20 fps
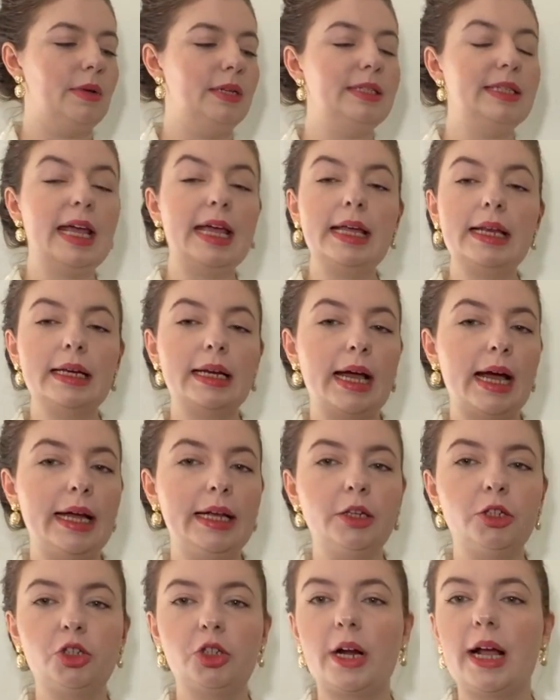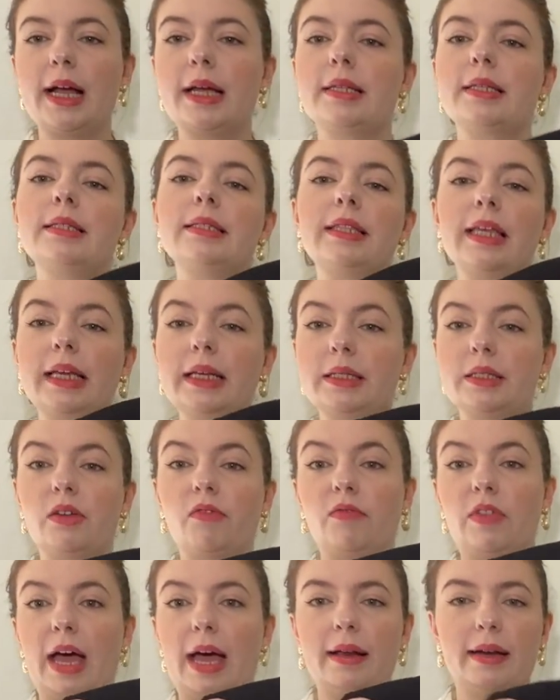date night dress, things
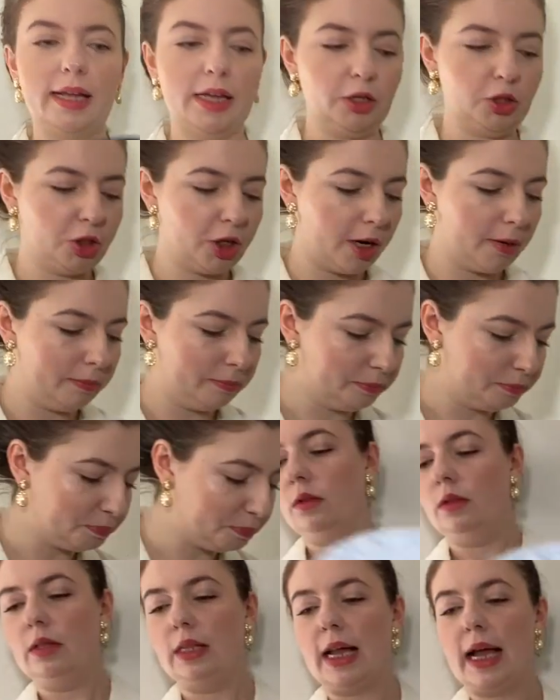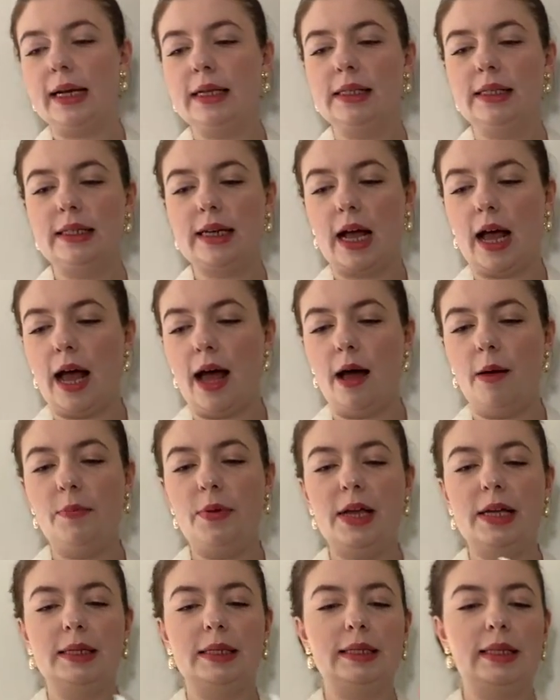of that nature. Next up
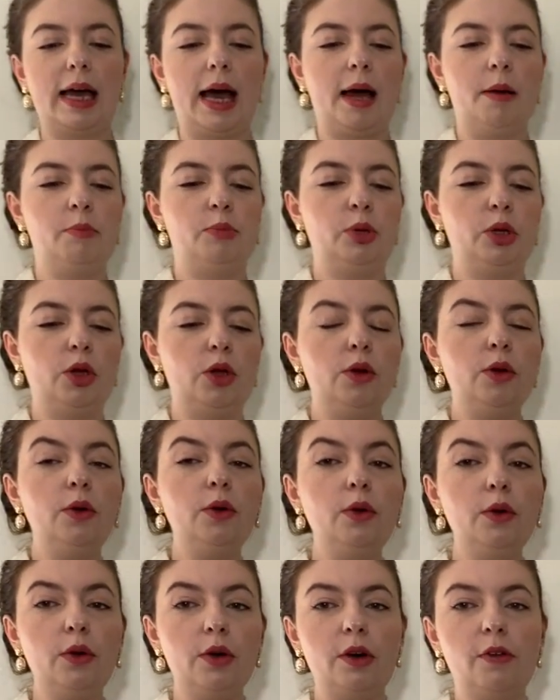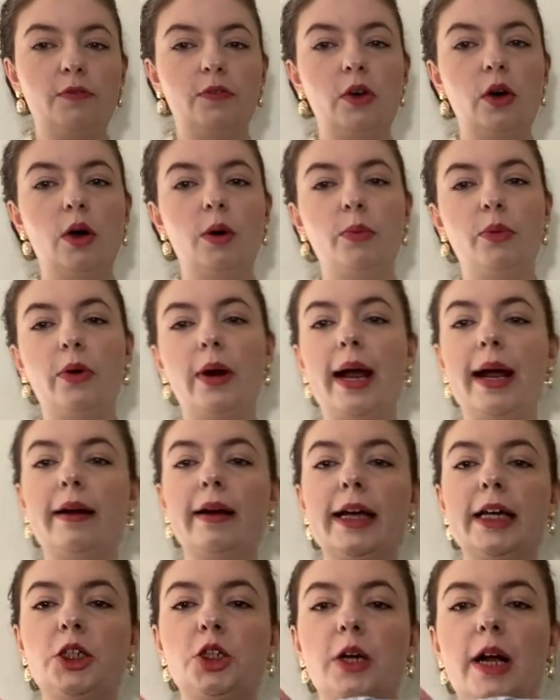is that beautiful
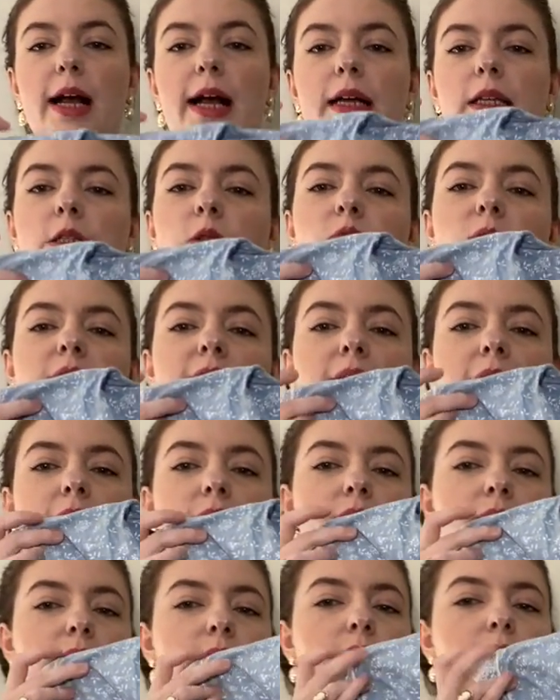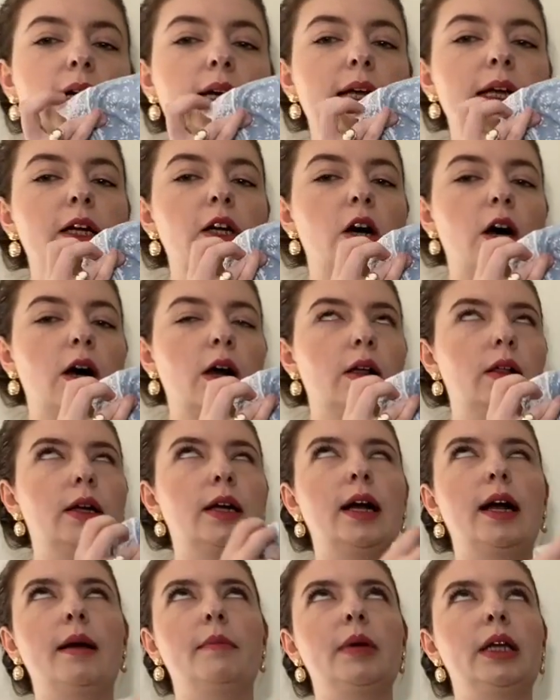prairie dress with that stunning
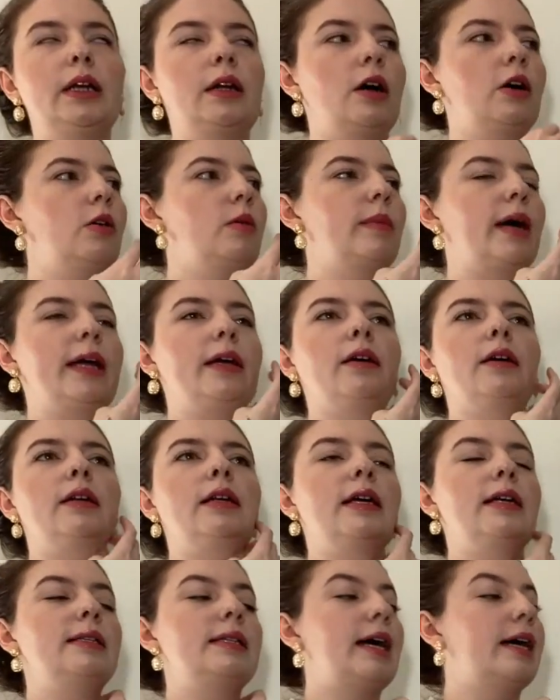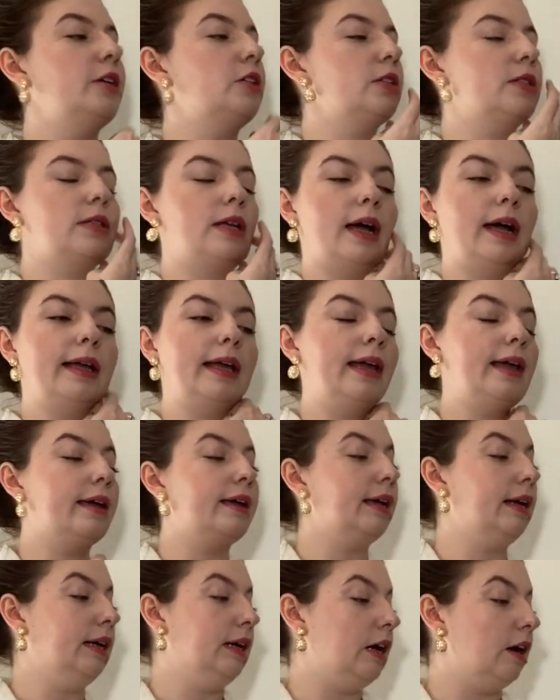collar. I mean, oh my goodness, I
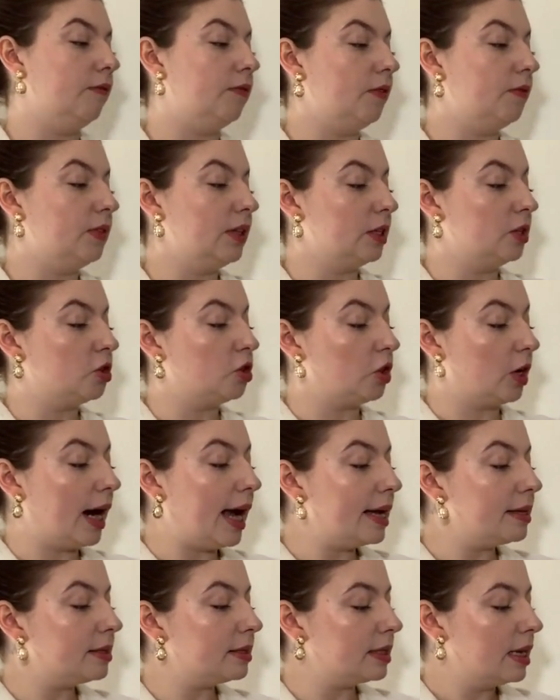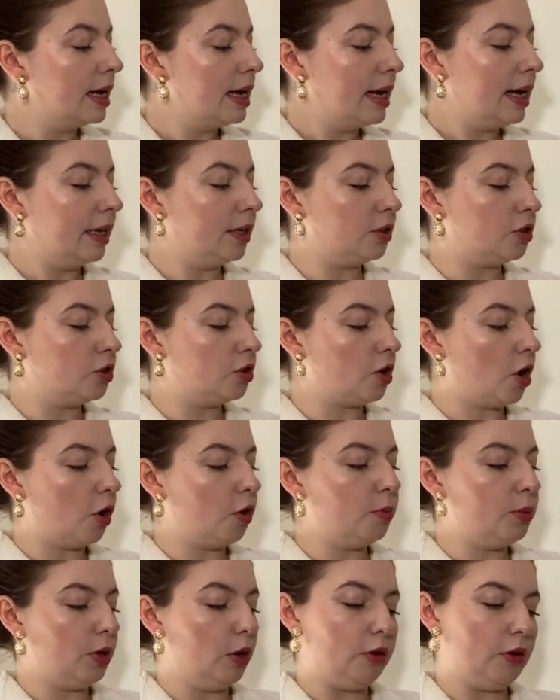can't get enough of this dress. It is
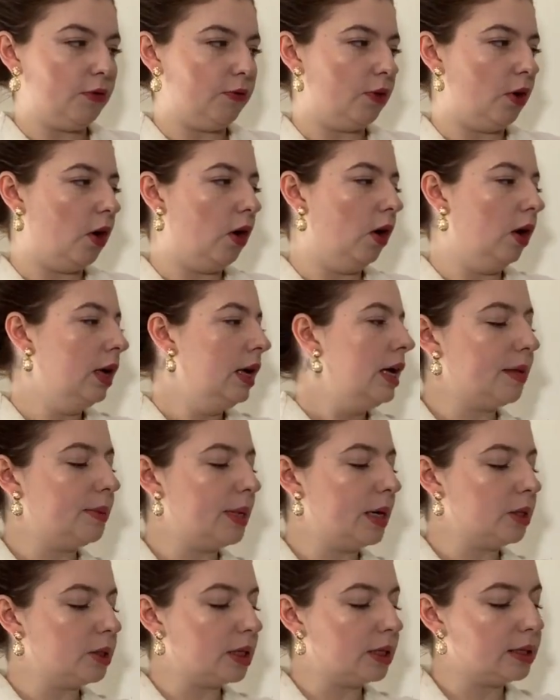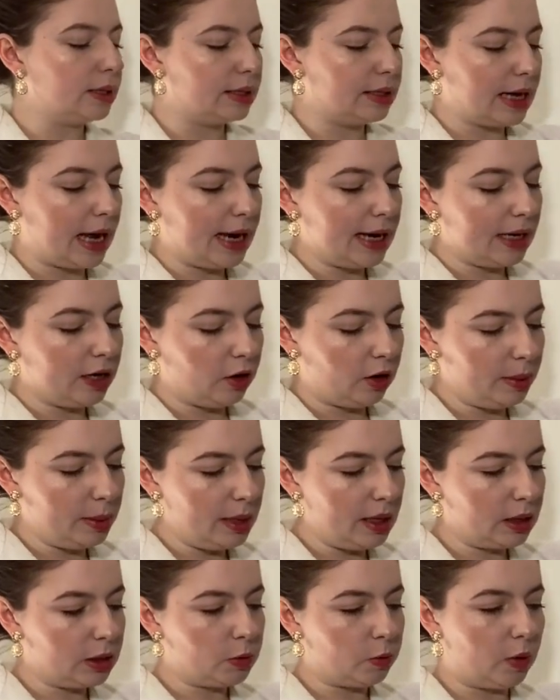so beautiful. There's a stain on this